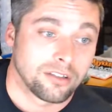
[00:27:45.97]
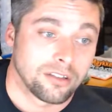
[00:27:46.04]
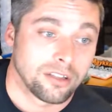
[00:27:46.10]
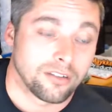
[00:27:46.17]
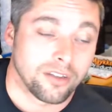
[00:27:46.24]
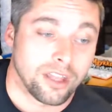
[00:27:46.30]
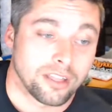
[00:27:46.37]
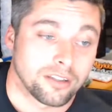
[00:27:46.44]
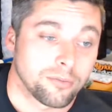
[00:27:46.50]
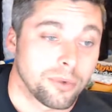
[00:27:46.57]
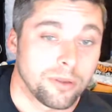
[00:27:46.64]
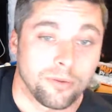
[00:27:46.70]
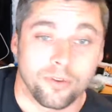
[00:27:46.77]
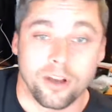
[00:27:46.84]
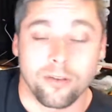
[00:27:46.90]
And like the
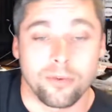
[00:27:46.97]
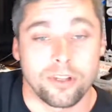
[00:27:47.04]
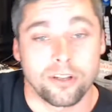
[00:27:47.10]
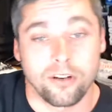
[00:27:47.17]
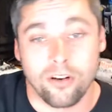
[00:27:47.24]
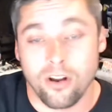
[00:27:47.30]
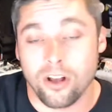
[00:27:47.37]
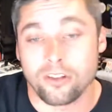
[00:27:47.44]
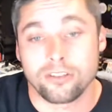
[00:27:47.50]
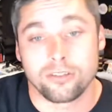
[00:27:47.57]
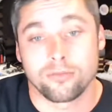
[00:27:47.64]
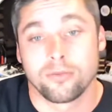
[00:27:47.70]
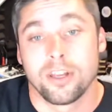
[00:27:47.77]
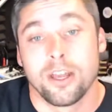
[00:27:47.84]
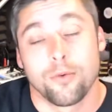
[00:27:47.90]
people I meet are
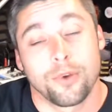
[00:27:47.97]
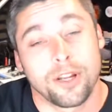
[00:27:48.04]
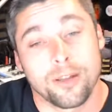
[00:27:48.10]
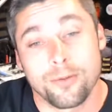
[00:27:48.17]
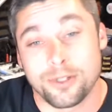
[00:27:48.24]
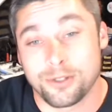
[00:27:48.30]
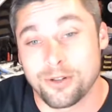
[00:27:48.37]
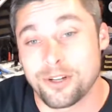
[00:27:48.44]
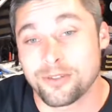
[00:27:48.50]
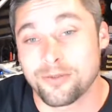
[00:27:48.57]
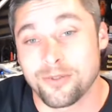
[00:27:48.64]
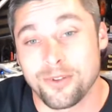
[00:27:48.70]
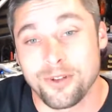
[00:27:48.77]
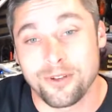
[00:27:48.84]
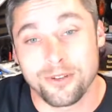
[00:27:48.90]
awesome. But it can be
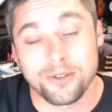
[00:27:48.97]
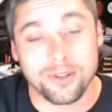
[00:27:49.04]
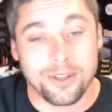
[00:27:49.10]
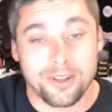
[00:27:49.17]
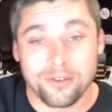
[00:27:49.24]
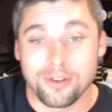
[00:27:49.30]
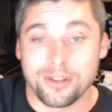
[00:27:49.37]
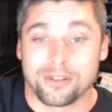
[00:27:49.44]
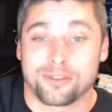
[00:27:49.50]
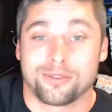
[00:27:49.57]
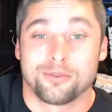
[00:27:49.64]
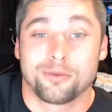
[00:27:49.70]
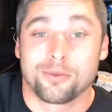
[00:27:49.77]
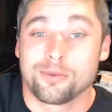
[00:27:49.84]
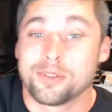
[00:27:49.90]
stressful though. You get
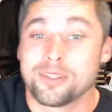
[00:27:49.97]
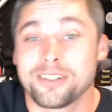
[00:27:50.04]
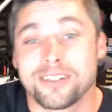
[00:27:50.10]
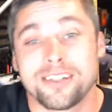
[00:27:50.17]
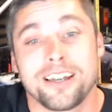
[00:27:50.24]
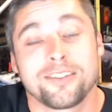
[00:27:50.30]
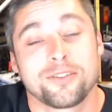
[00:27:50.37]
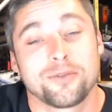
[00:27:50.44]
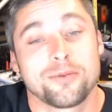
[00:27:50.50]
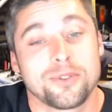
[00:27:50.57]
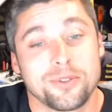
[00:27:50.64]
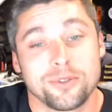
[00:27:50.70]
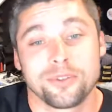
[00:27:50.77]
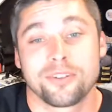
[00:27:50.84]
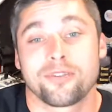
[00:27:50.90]
super busy after you've been
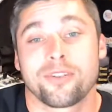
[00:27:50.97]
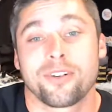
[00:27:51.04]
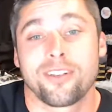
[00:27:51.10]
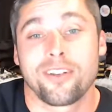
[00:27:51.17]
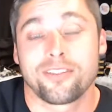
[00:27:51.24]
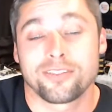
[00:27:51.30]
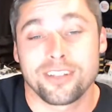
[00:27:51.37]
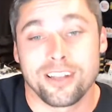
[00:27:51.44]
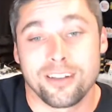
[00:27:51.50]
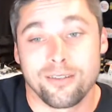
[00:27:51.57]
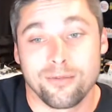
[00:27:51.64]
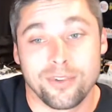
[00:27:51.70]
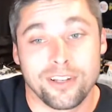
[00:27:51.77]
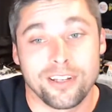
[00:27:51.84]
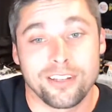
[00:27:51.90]
doing it for a long
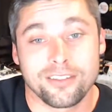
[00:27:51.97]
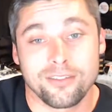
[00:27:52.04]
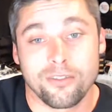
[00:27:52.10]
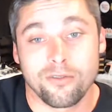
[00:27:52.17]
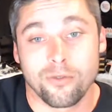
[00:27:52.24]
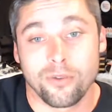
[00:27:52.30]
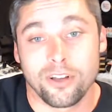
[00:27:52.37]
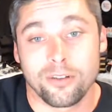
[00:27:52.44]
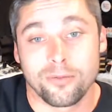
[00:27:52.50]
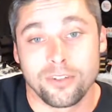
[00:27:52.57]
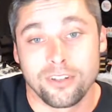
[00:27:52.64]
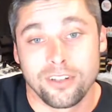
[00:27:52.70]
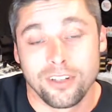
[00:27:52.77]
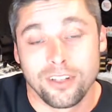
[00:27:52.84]
time. I mean, it gets overwhelming